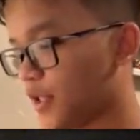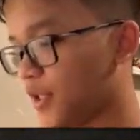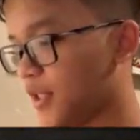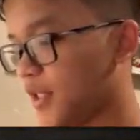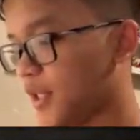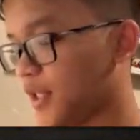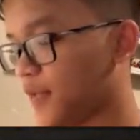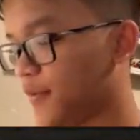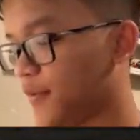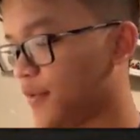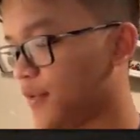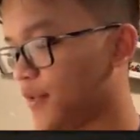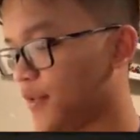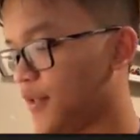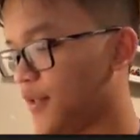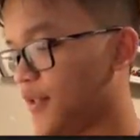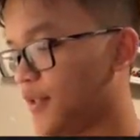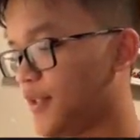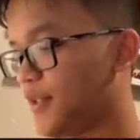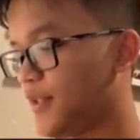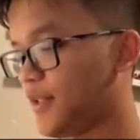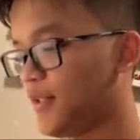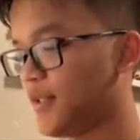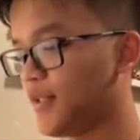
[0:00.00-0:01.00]
to kind of
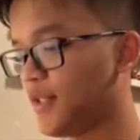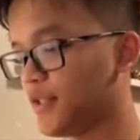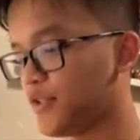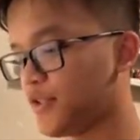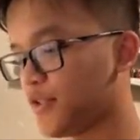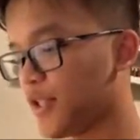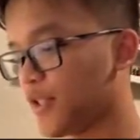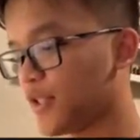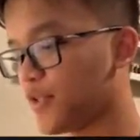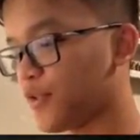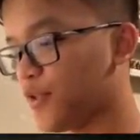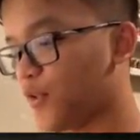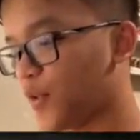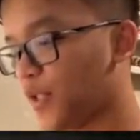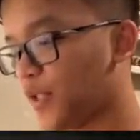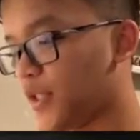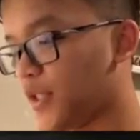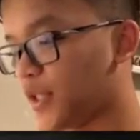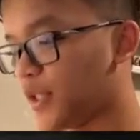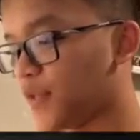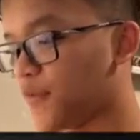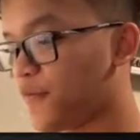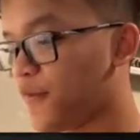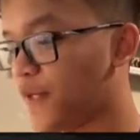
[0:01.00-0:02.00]
let you guys know what he
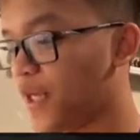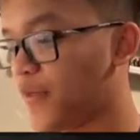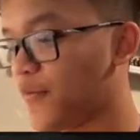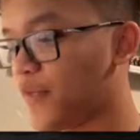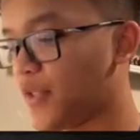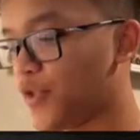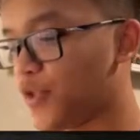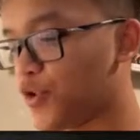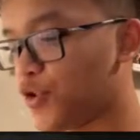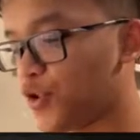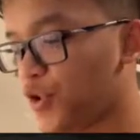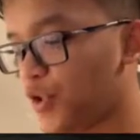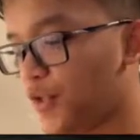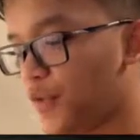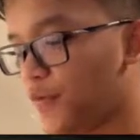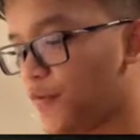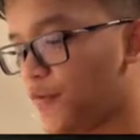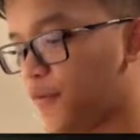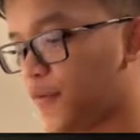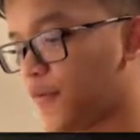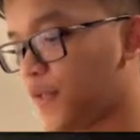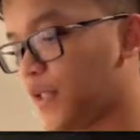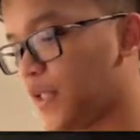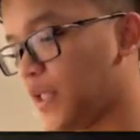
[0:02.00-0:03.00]
does. 5 energy,
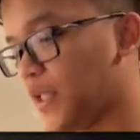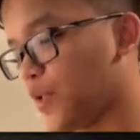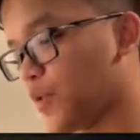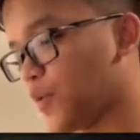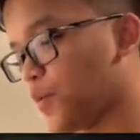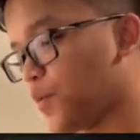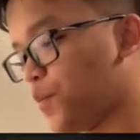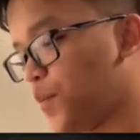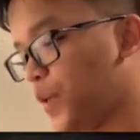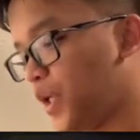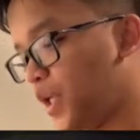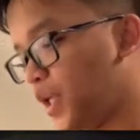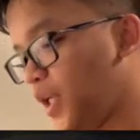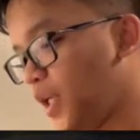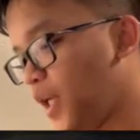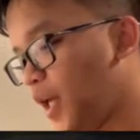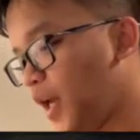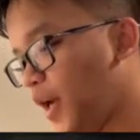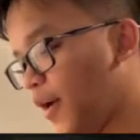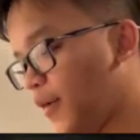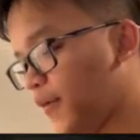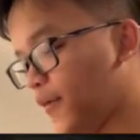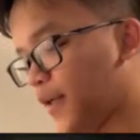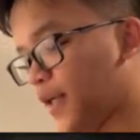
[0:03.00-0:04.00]
1500 B,
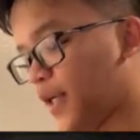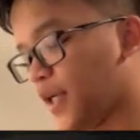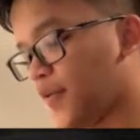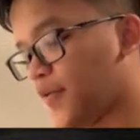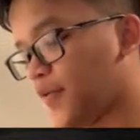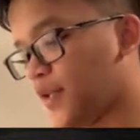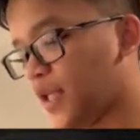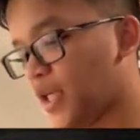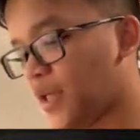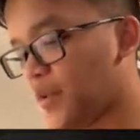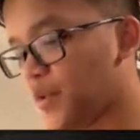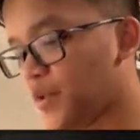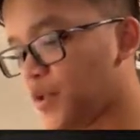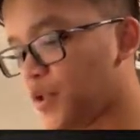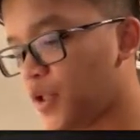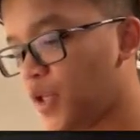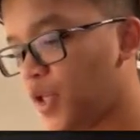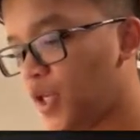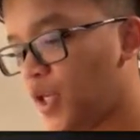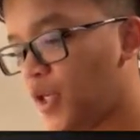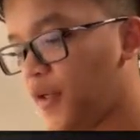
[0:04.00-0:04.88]
5 damage.